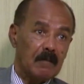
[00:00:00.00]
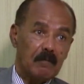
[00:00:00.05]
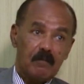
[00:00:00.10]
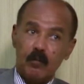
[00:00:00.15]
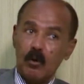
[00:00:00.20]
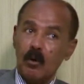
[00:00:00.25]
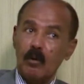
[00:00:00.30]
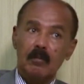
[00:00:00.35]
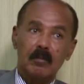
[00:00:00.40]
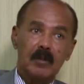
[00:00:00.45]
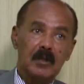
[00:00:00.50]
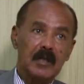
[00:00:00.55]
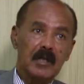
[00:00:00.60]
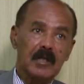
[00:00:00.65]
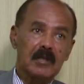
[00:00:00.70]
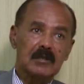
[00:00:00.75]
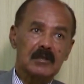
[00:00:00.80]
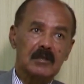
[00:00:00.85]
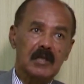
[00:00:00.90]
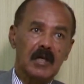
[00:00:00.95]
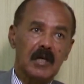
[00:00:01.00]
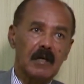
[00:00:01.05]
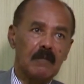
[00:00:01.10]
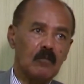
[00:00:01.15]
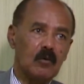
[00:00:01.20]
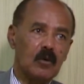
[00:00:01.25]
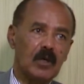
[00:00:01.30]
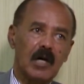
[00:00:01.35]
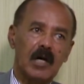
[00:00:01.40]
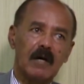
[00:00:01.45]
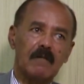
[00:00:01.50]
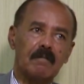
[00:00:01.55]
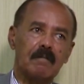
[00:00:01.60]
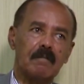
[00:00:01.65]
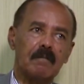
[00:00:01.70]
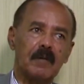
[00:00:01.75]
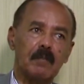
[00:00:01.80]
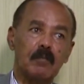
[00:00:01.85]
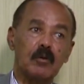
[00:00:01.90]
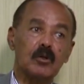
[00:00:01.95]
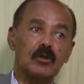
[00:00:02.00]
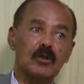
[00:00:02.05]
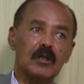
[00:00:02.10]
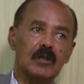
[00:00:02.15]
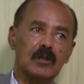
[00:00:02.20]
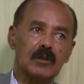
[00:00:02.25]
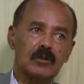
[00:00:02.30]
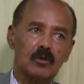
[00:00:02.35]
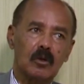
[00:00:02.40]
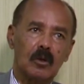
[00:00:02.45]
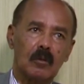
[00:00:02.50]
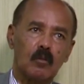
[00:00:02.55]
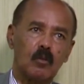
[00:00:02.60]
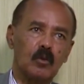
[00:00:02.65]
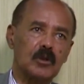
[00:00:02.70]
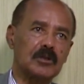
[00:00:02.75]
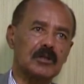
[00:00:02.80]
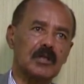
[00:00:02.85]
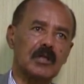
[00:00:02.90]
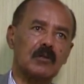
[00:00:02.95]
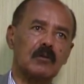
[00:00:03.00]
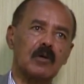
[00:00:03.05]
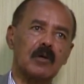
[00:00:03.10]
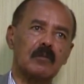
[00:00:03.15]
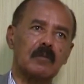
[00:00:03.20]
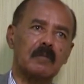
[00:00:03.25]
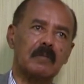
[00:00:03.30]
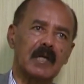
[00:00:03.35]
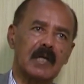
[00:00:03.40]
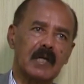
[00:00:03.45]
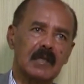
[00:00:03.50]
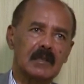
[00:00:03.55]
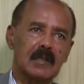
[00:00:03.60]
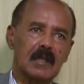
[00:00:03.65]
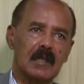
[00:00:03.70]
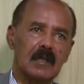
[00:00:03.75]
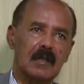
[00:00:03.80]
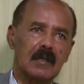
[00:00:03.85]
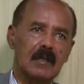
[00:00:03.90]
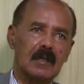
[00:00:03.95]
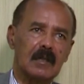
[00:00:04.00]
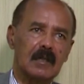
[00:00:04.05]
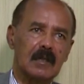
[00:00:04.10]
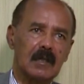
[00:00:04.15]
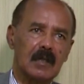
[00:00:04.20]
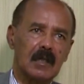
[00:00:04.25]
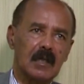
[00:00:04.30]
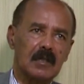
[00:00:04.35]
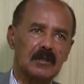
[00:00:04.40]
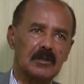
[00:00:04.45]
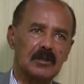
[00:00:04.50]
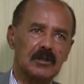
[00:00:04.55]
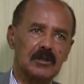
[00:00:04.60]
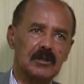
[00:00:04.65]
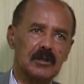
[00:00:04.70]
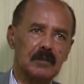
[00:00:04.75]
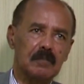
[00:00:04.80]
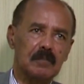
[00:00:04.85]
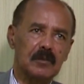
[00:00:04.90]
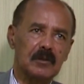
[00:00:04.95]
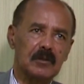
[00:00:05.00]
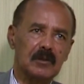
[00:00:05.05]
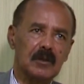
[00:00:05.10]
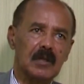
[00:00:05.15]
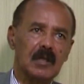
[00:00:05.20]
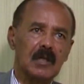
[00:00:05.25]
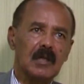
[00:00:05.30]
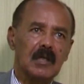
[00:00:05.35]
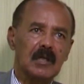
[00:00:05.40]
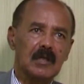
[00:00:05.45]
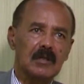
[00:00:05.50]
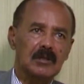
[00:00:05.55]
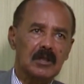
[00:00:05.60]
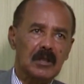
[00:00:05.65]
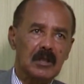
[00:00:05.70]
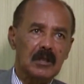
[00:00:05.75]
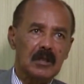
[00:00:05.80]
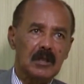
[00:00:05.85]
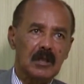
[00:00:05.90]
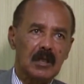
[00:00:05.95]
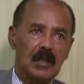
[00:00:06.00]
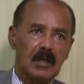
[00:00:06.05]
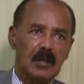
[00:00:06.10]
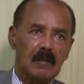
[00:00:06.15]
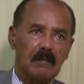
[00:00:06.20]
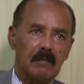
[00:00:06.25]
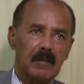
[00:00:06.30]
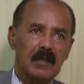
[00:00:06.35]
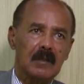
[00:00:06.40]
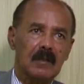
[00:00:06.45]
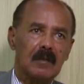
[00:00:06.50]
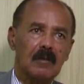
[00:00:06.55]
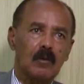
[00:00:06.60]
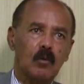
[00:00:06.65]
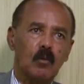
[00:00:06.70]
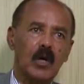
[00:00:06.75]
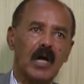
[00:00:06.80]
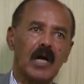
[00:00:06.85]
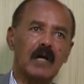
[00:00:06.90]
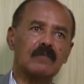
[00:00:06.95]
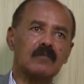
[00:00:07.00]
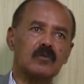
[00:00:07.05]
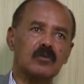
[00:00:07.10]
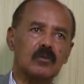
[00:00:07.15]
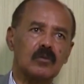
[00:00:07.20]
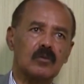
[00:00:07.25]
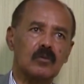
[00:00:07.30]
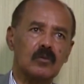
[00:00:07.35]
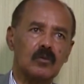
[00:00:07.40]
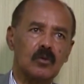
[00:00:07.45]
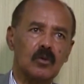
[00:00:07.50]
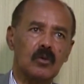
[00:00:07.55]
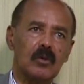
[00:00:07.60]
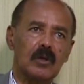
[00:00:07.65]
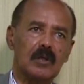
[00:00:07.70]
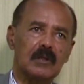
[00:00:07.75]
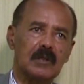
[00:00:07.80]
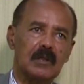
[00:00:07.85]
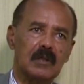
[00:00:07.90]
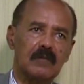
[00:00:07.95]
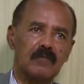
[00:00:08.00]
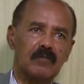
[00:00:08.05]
Probably next time we'll have a broader scope. We say, well, bilateral relationship is critical, but we have to look at it